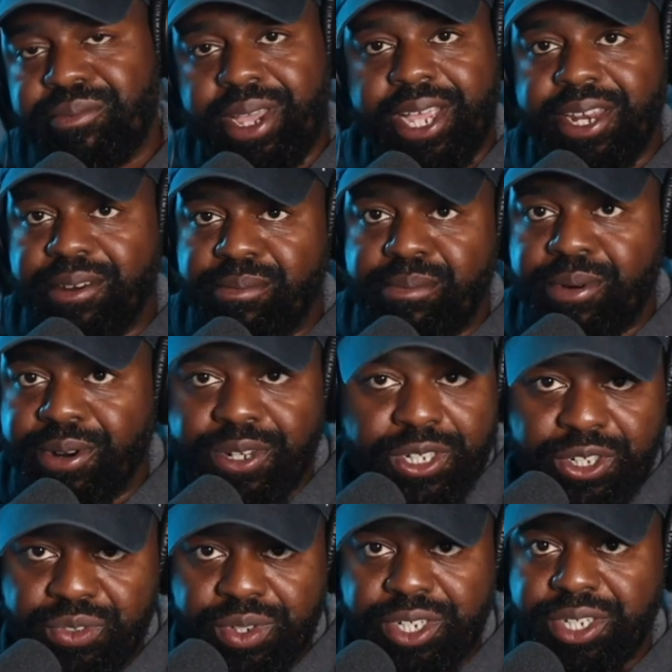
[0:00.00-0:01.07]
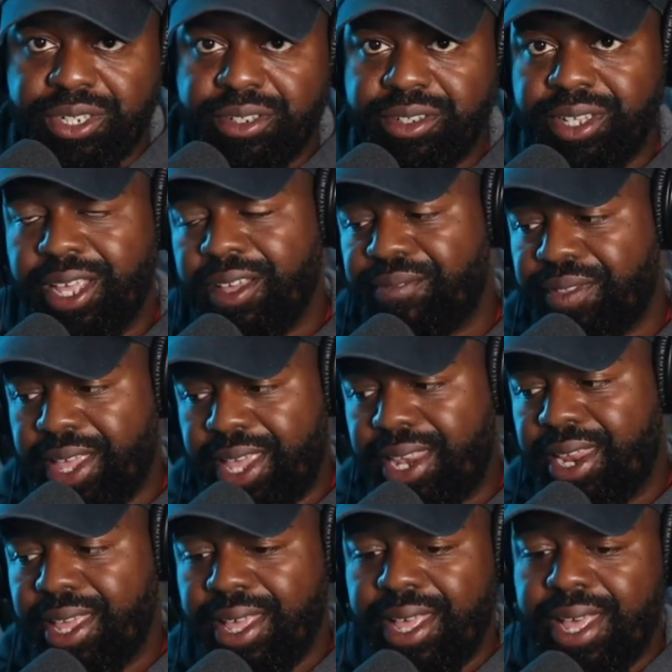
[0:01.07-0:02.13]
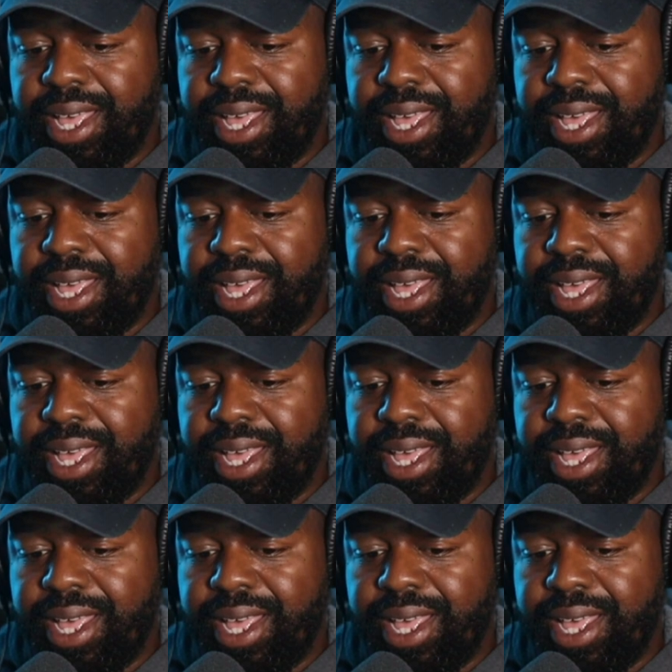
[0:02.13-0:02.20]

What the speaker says: You might get a Broken Traditions gift. And